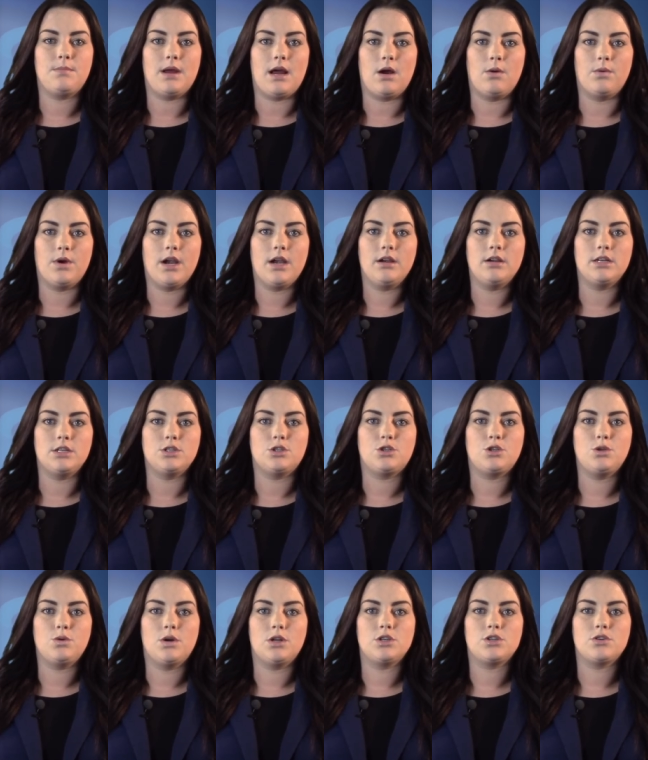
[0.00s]
malware in
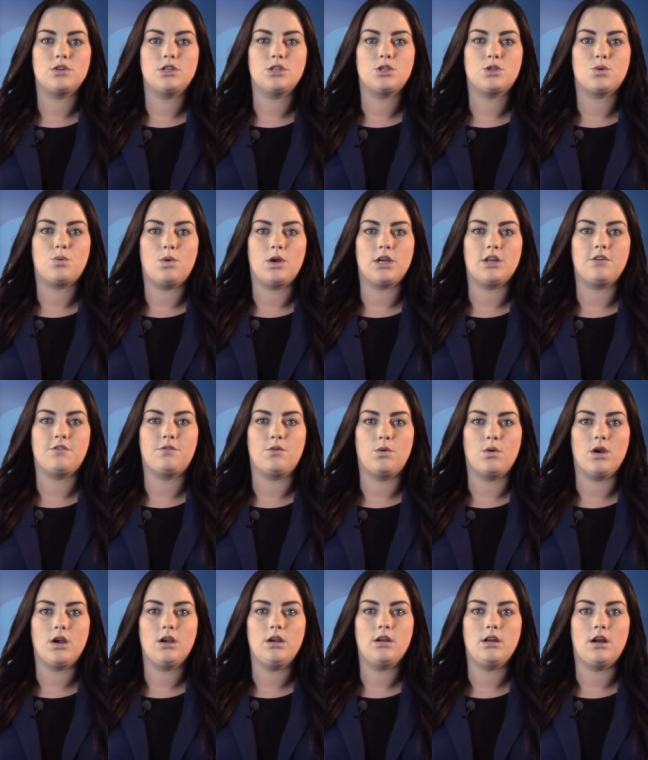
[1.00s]

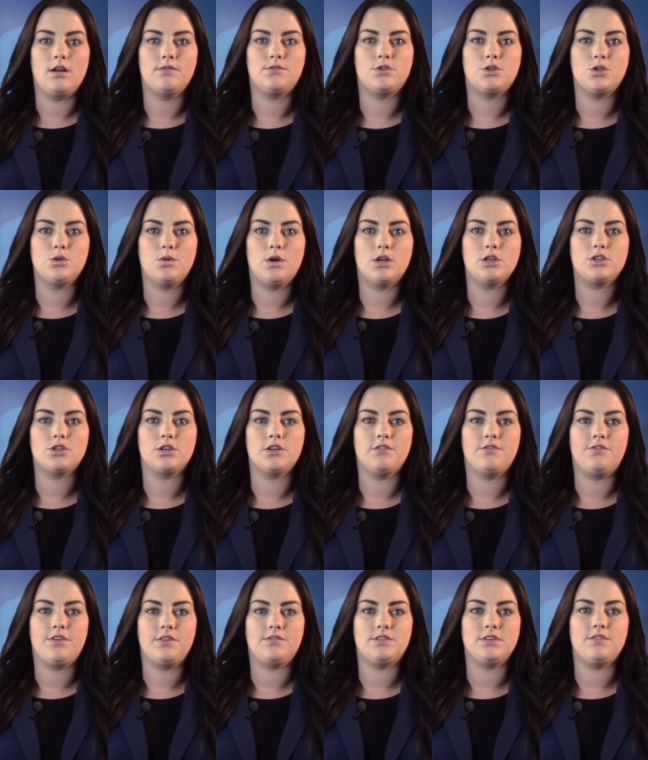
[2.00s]
224 of
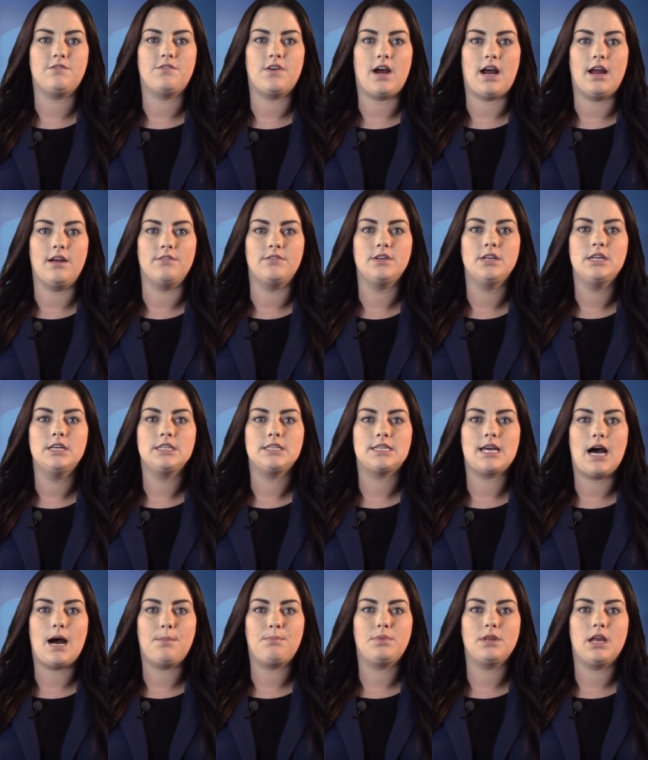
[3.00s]
255
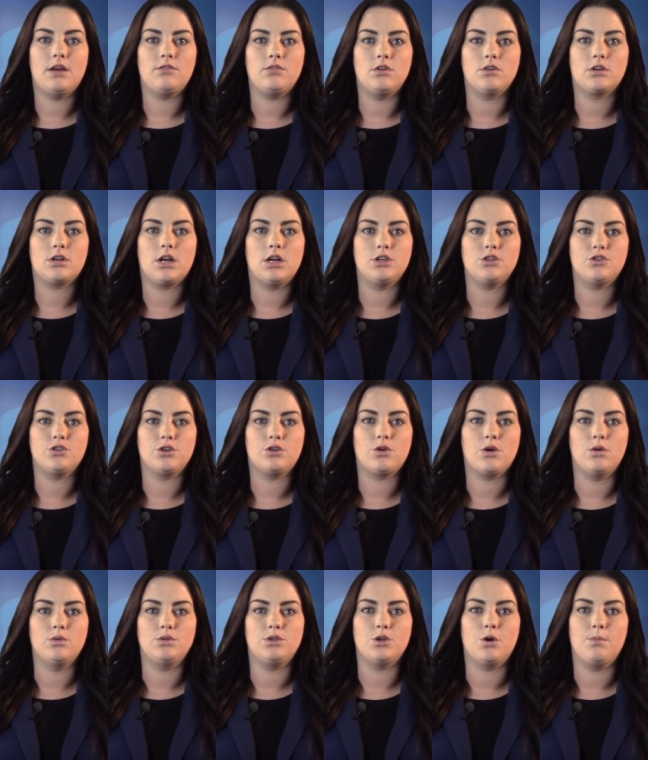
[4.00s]
top-level country
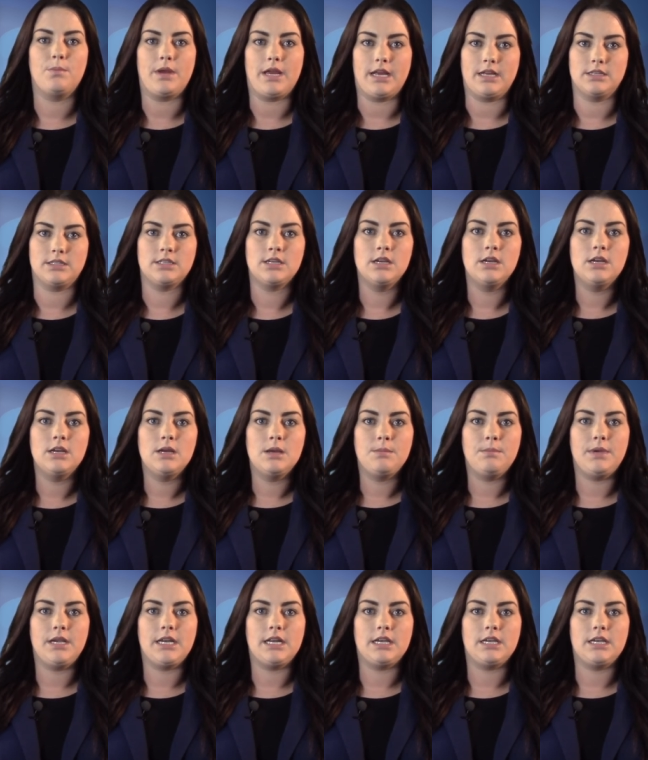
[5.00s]
code domains,
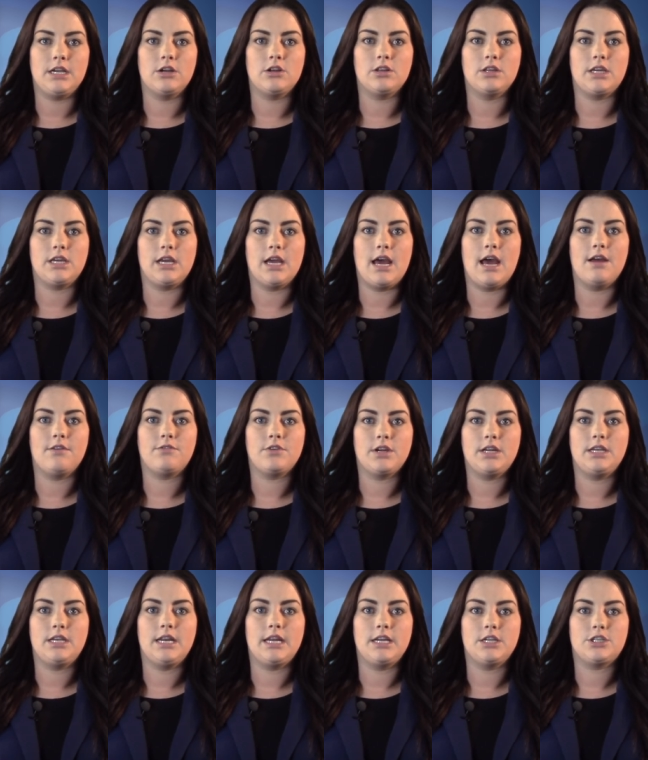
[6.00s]
meaning nearly
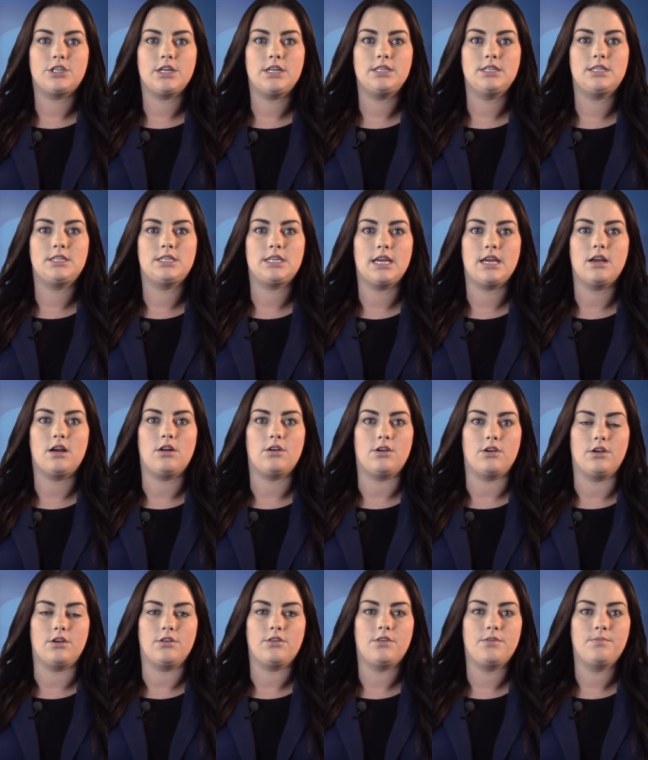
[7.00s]
every nation state on
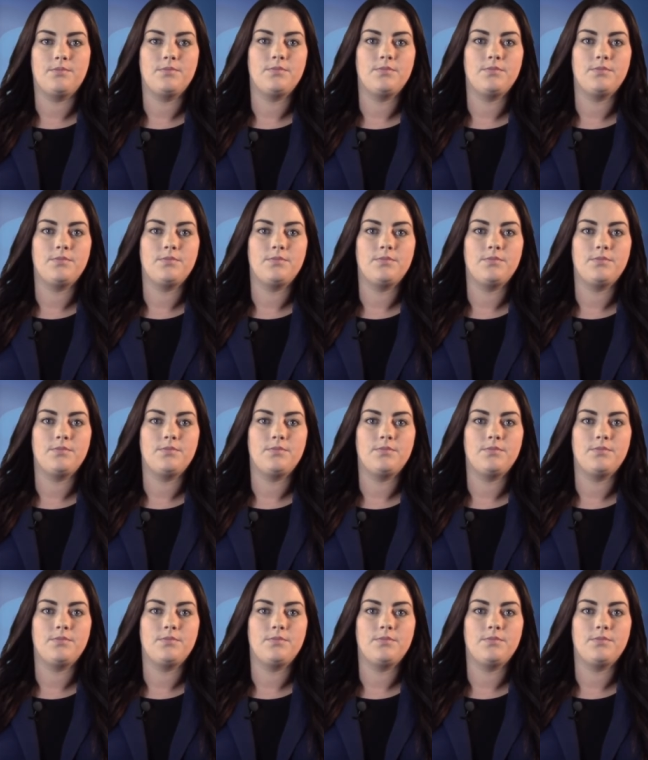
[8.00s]
Earth.